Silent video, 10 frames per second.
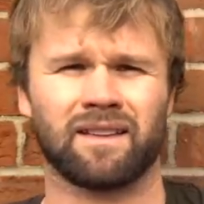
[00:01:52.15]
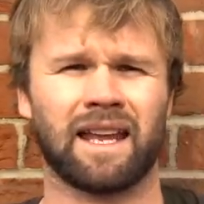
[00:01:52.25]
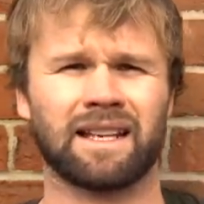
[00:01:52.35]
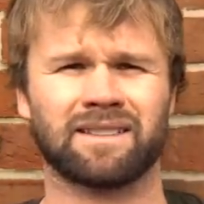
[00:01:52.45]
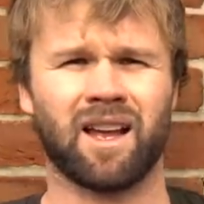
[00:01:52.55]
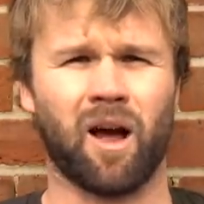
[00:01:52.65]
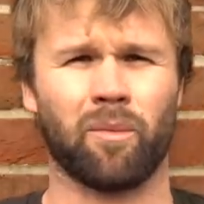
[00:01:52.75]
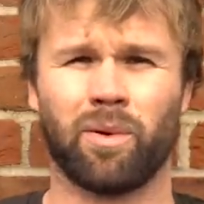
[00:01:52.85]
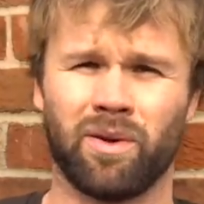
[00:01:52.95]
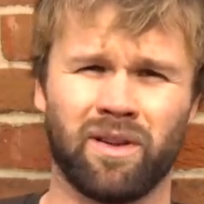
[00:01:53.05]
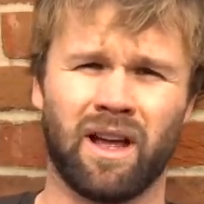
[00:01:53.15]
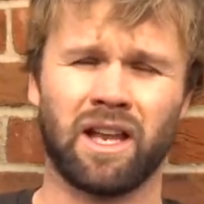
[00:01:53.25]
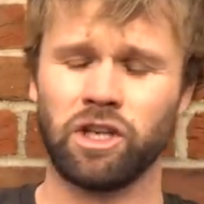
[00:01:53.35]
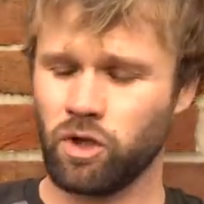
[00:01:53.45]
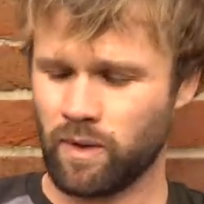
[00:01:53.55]
Next up,
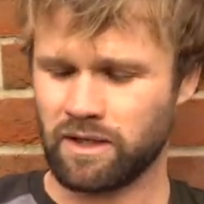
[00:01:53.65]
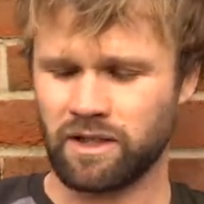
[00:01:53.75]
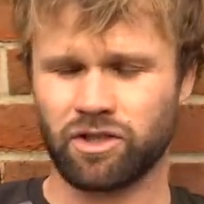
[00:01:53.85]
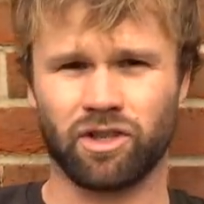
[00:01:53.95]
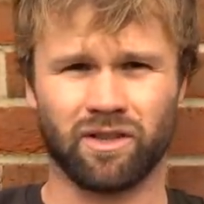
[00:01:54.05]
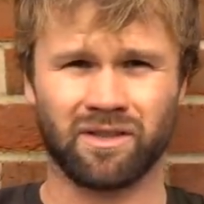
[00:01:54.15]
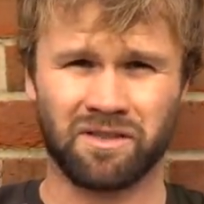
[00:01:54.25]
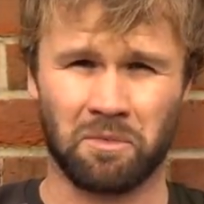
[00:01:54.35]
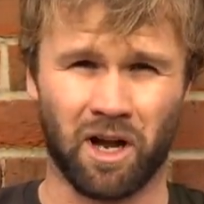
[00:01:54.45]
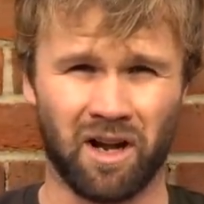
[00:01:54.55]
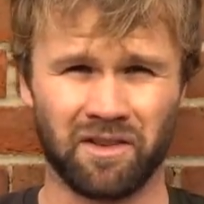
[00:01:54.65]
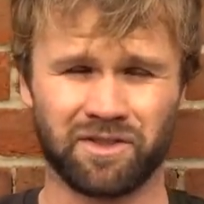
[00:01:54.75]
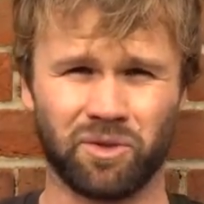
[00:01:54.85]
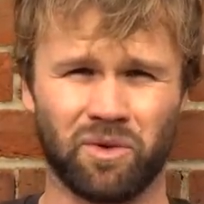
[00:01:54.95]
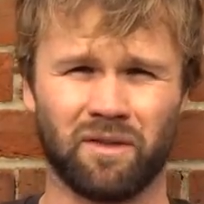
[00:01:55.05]
a new addition to my
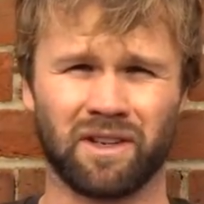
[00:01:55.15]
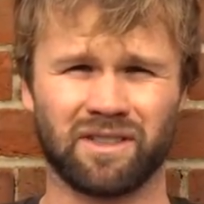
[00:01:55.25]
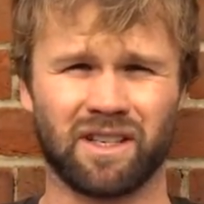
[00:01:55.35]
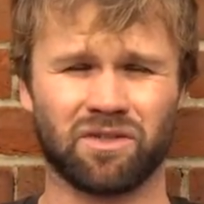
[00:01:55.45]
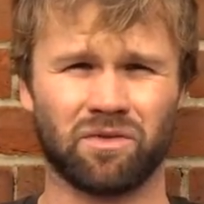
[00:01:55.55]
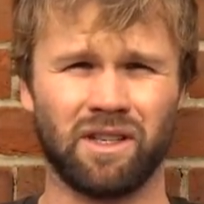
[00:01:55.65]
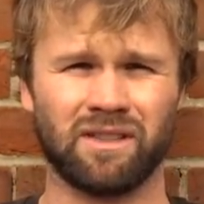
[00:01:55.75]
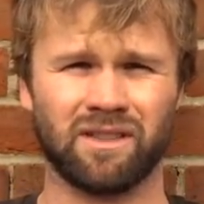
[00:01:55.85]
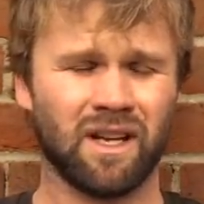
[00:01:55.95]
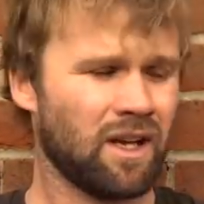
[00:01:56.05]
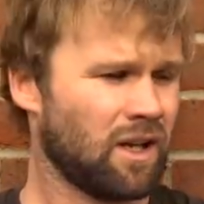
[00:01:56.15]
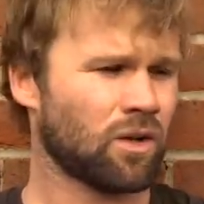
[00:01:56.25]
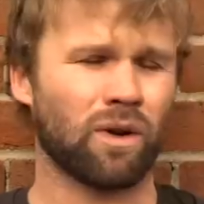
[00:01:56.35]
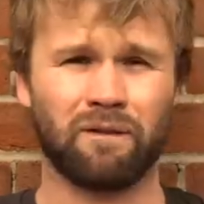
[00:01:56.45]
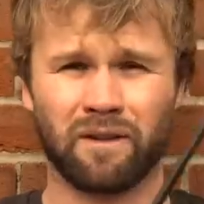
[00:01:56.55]
arsenal of accessories.
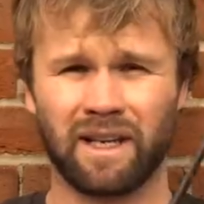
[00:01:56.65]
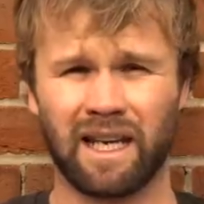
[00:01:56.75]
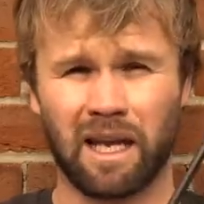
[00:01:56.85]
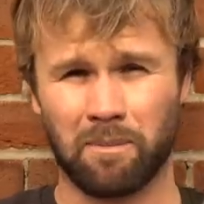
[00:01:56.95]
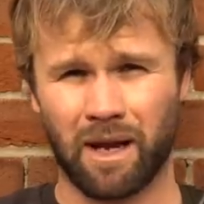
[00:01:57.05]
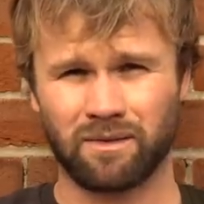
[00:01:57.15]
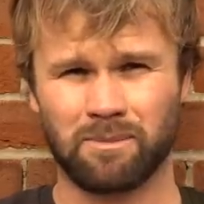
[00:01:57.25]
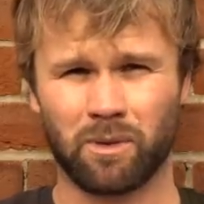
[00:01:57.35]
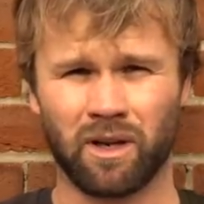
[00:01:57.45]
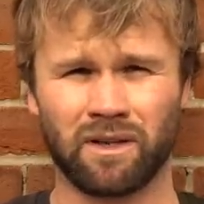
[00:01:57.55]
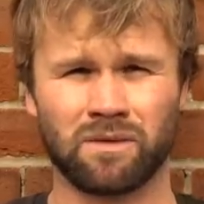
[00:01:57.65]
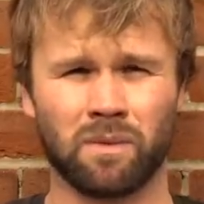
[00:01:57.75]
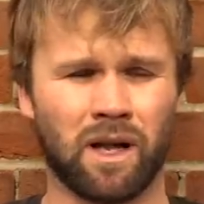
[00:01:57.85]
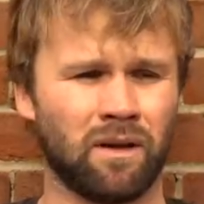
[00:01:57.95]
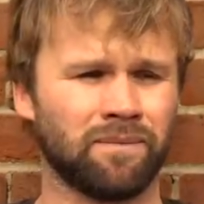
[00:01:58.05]
Great for cleaning your mountain bike as
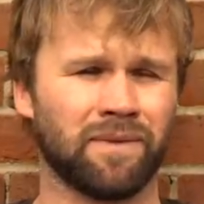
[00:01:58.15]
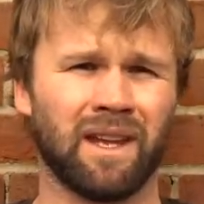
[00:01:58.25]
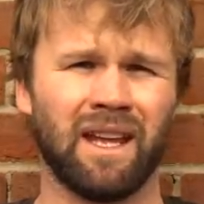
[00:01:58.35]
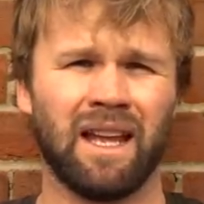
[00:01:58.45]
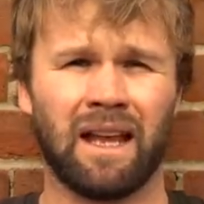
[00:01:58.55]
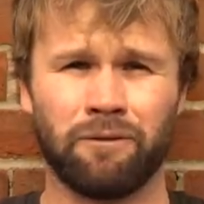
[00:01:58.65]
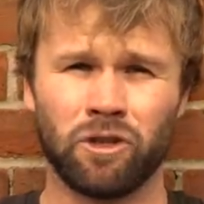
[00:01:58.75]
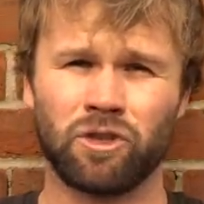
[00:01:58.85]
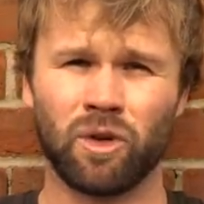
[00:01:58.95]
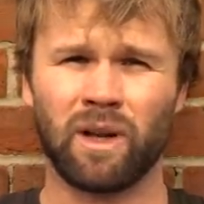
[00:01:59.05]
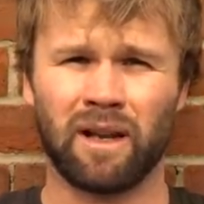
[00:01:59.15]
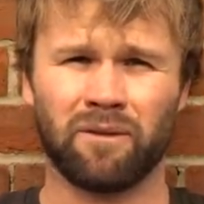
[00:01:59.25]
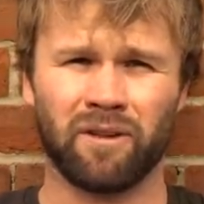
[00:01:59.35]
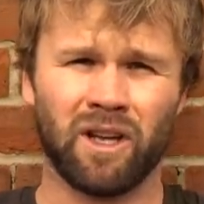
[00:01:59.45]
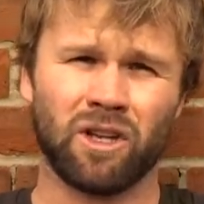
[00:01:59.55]
well. If you do
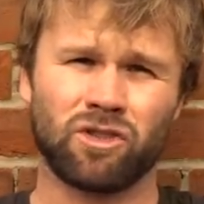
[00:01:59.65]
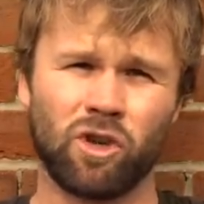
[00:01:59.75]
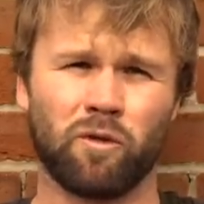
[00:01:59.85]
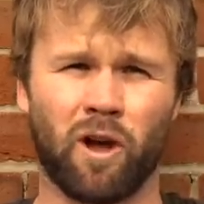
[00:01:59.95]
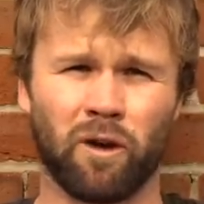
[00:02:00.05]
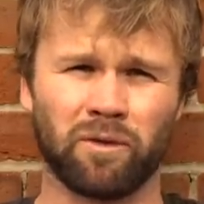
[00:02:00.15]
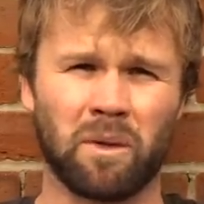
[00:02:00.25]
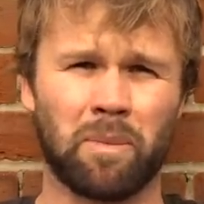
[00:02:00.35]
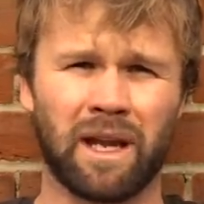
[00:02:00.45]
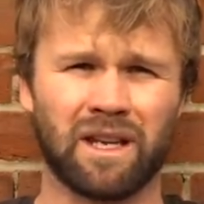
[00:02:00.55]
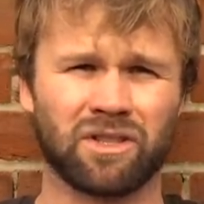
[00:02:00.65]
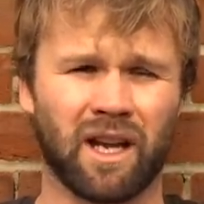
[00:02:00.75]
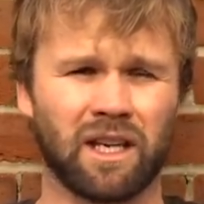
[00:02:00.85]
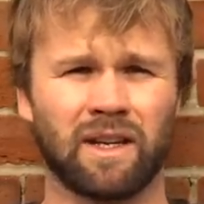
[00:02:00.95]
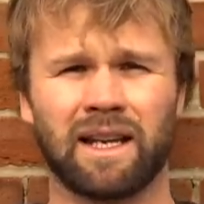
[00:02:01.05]
live too far from the beach
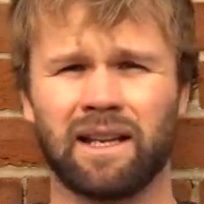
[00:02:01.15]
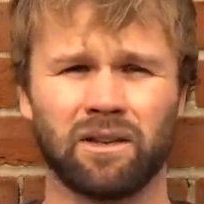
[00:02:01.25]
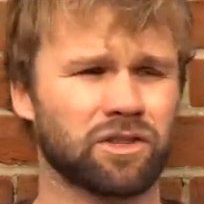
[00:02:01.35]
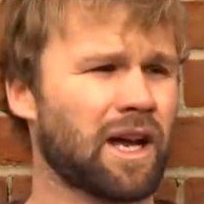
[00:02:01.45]
and you need a little